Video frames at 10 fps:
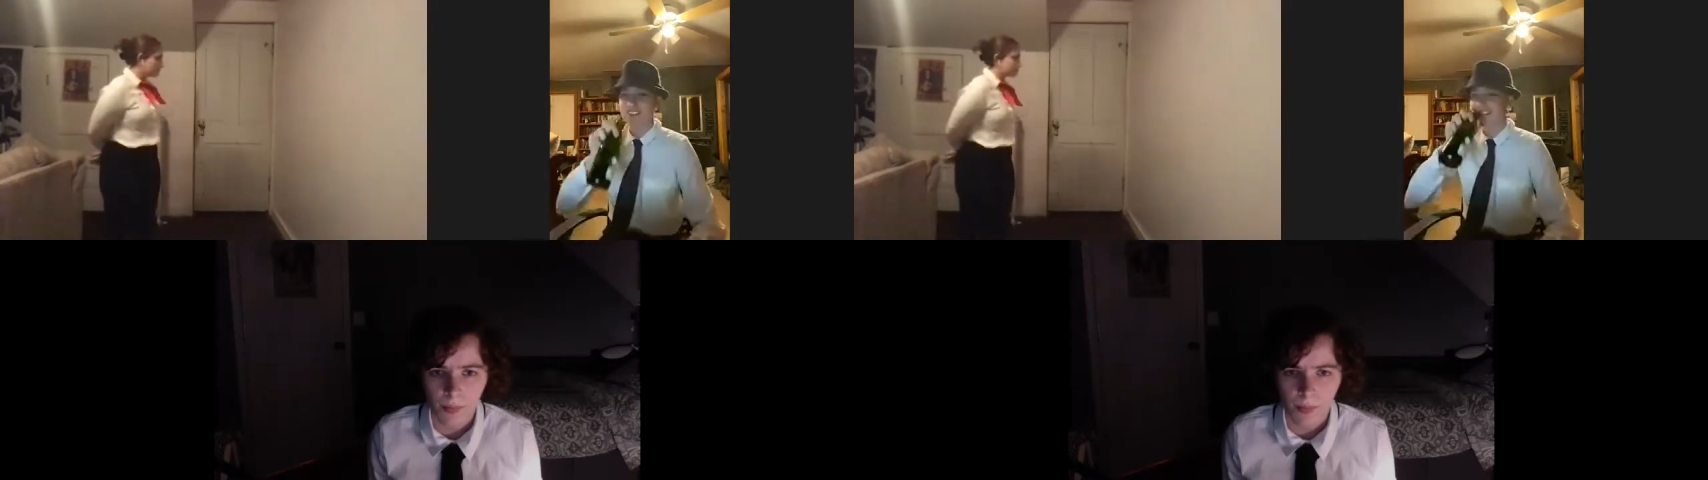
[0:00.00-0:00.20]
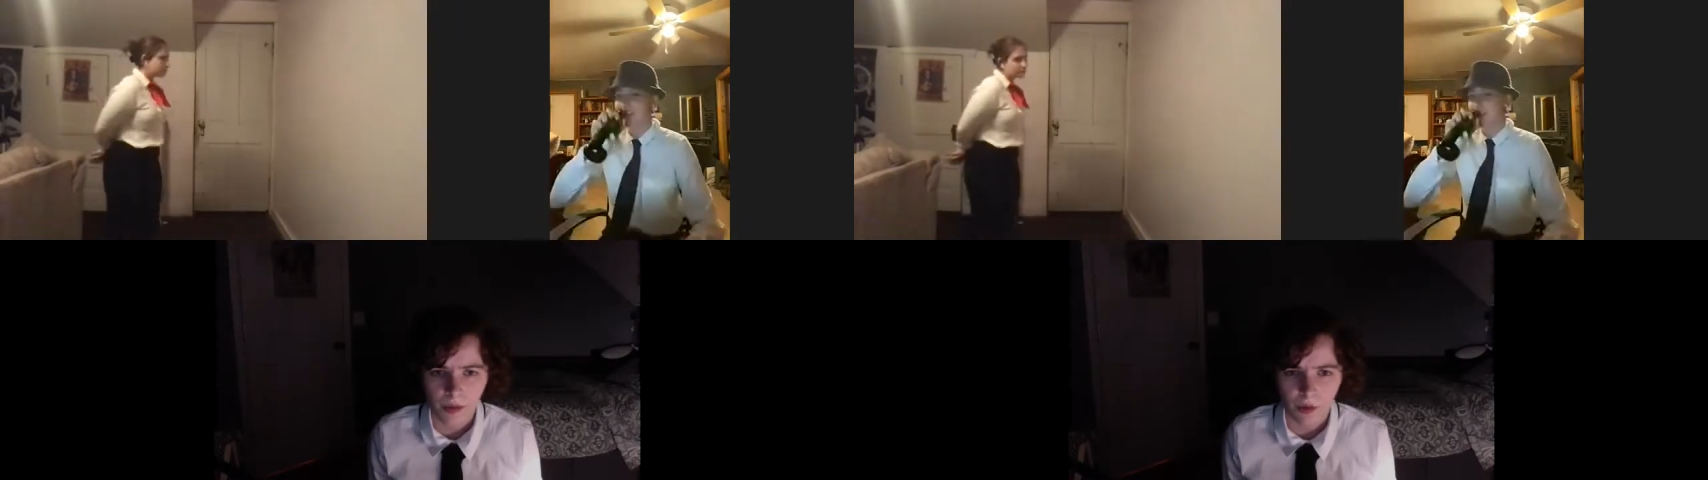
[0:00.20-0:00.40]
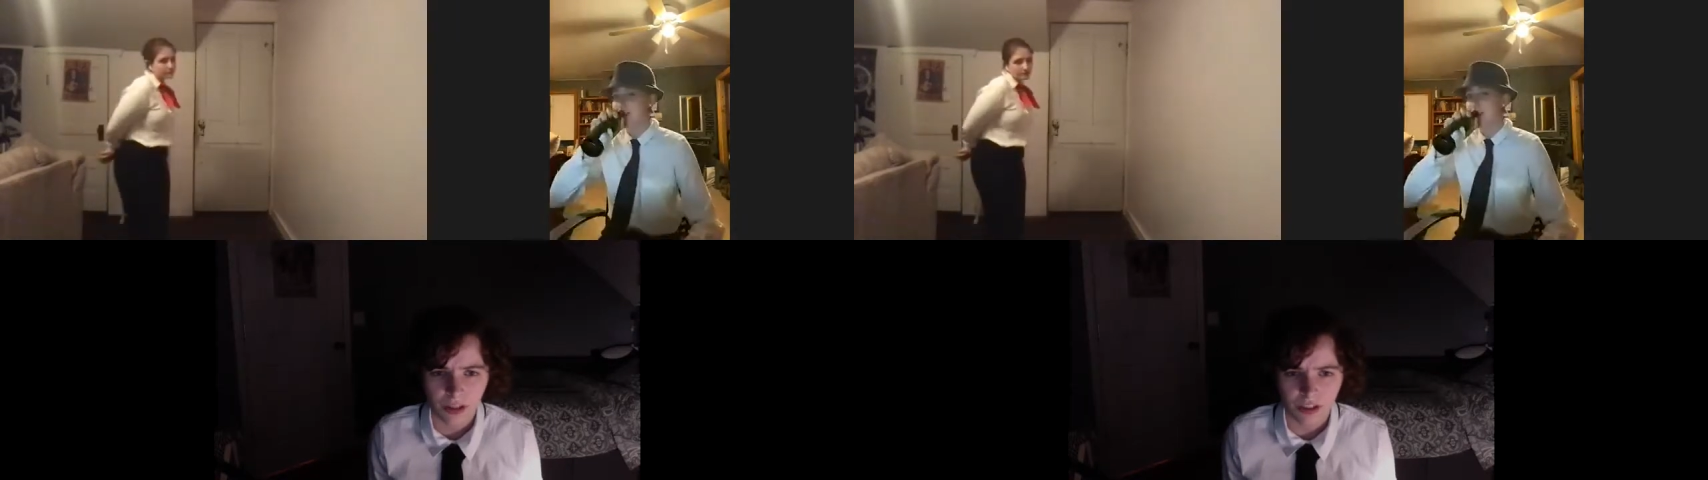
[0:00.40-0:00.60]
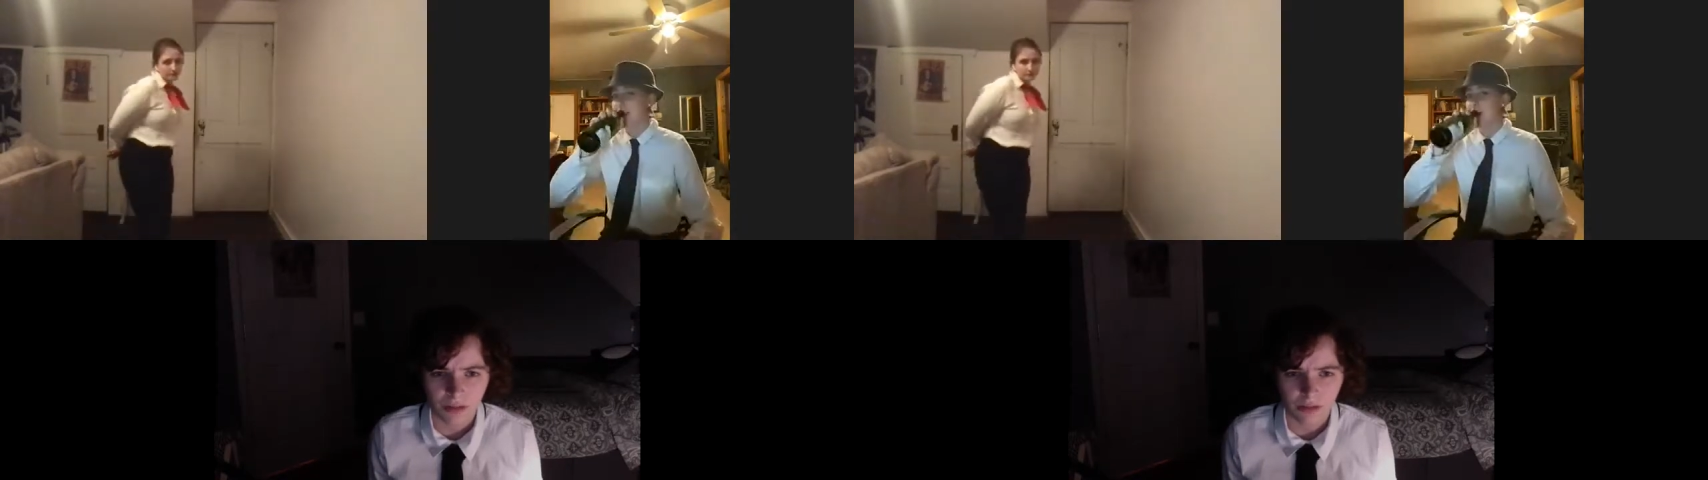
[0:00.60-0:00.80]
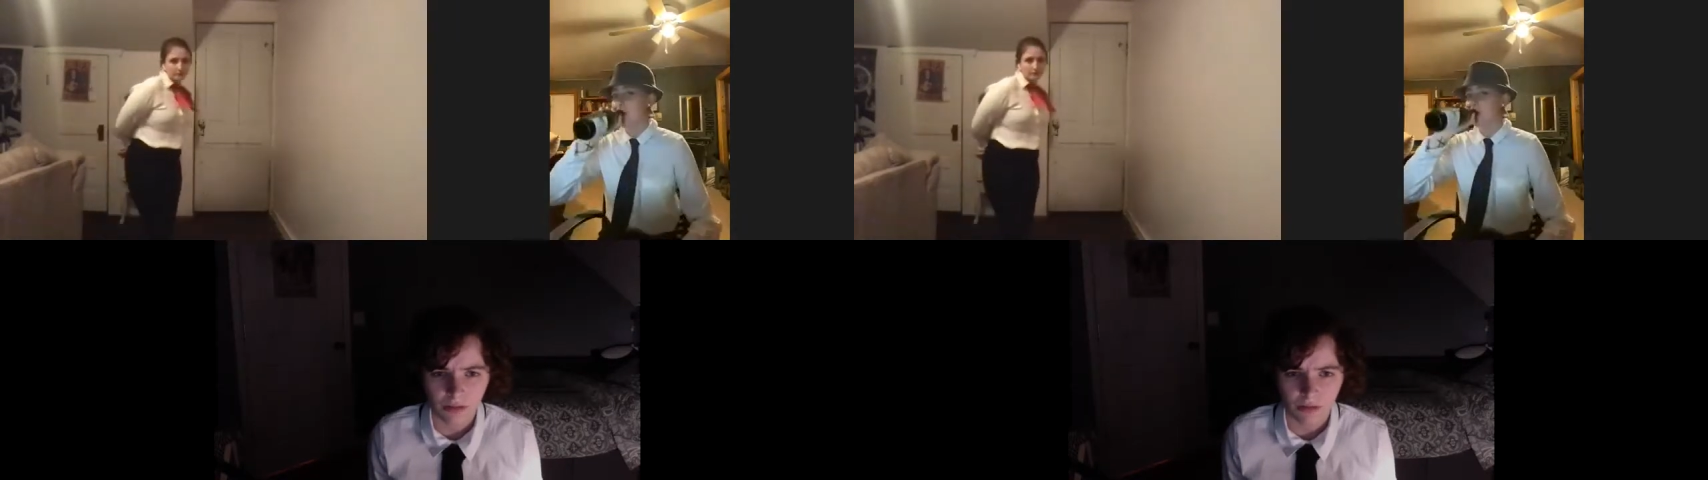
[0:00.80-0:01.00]
Who did?
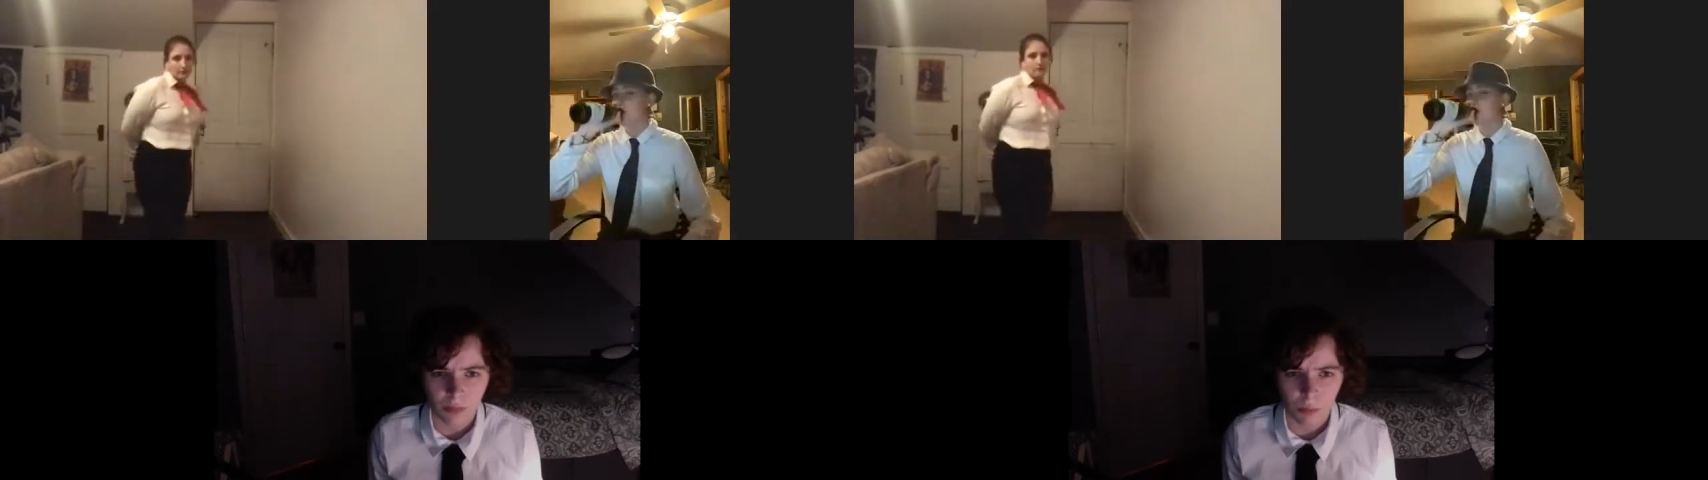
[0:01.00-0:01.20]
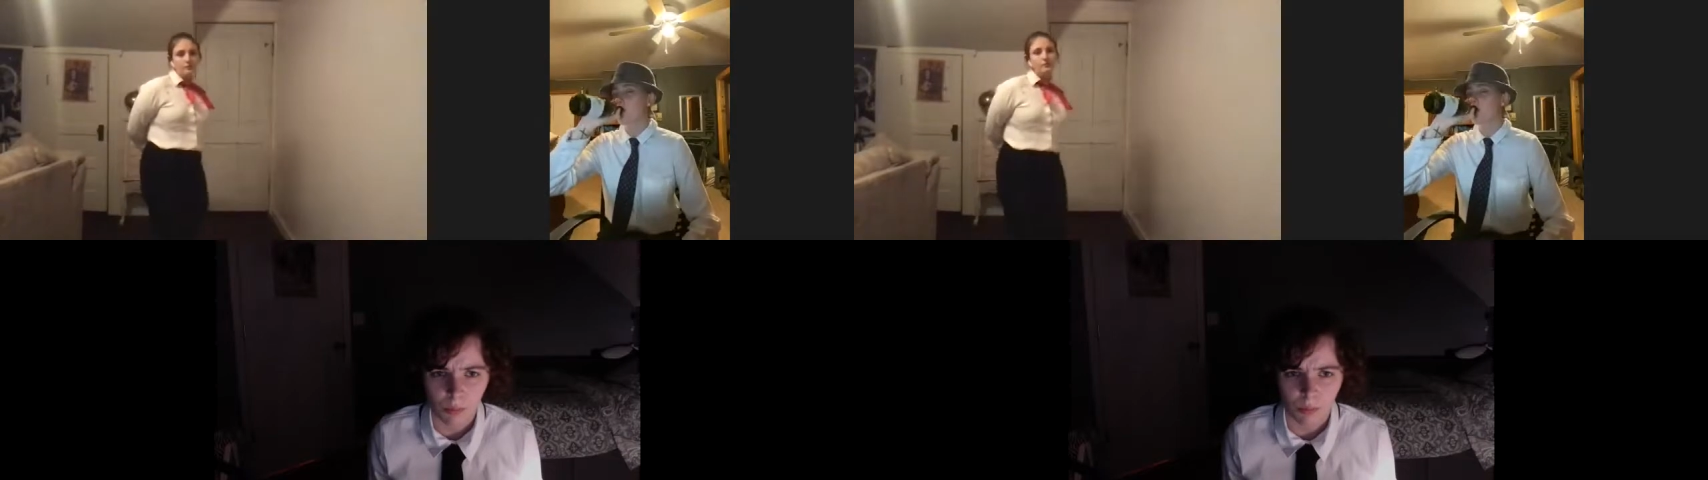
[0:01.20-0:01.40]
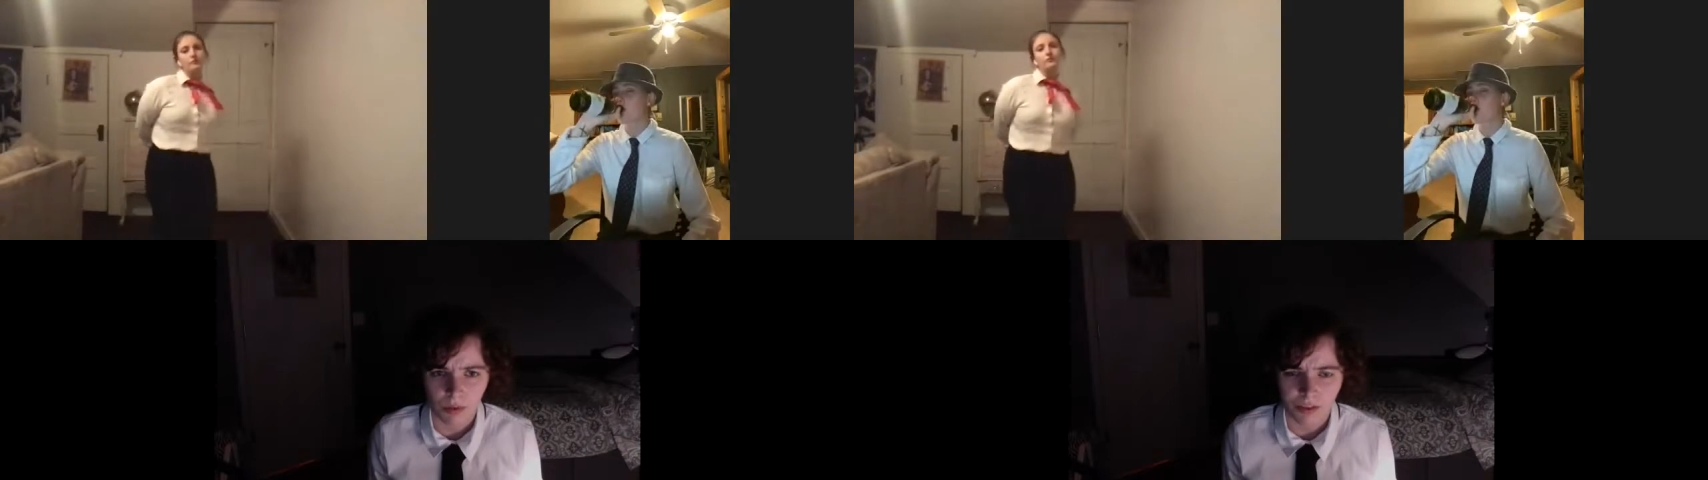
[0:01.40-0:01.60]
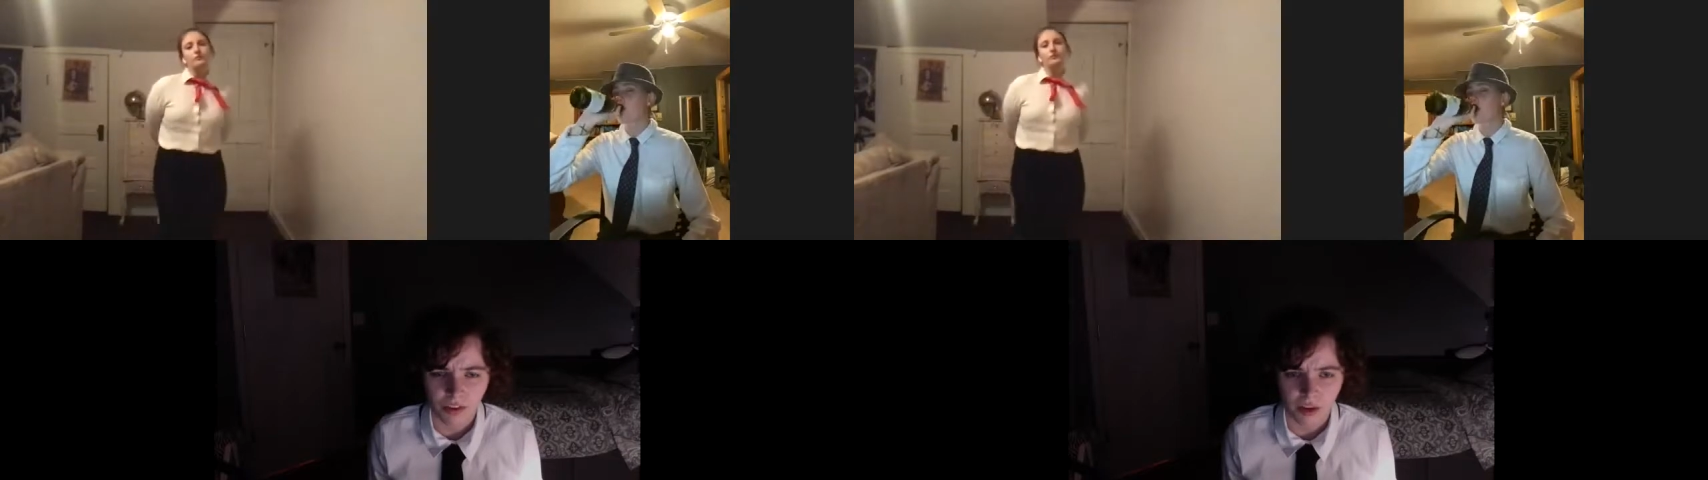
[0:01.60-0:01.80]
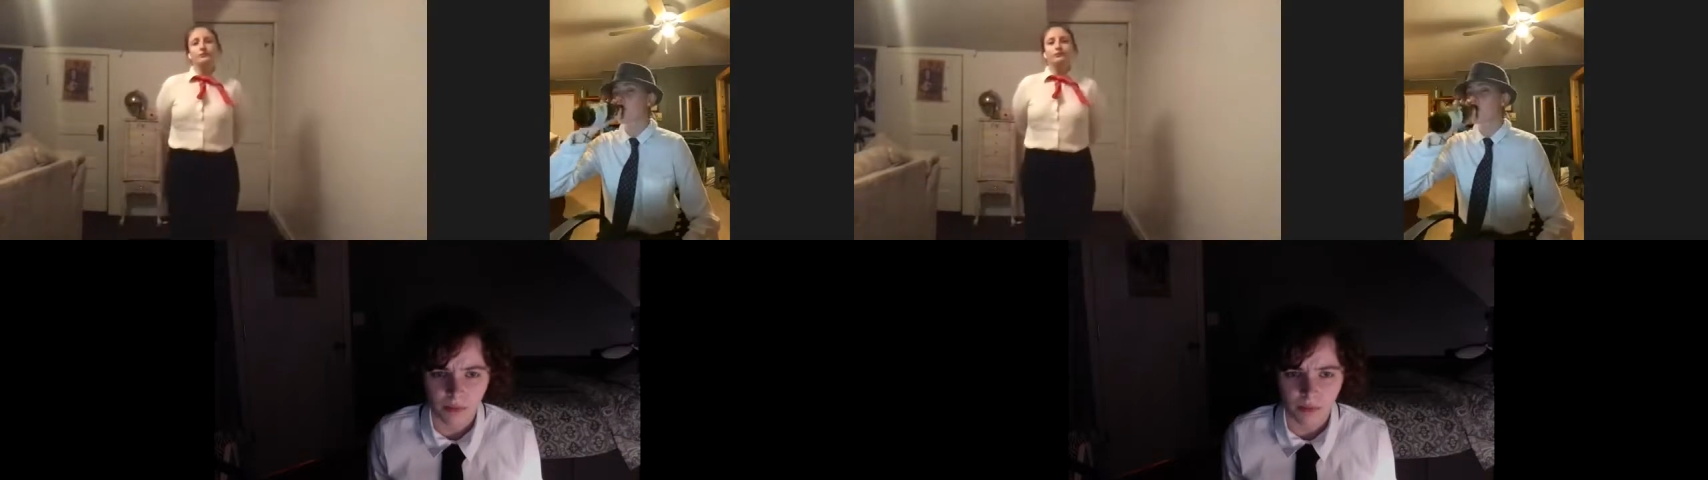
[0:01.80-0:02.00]
What's up?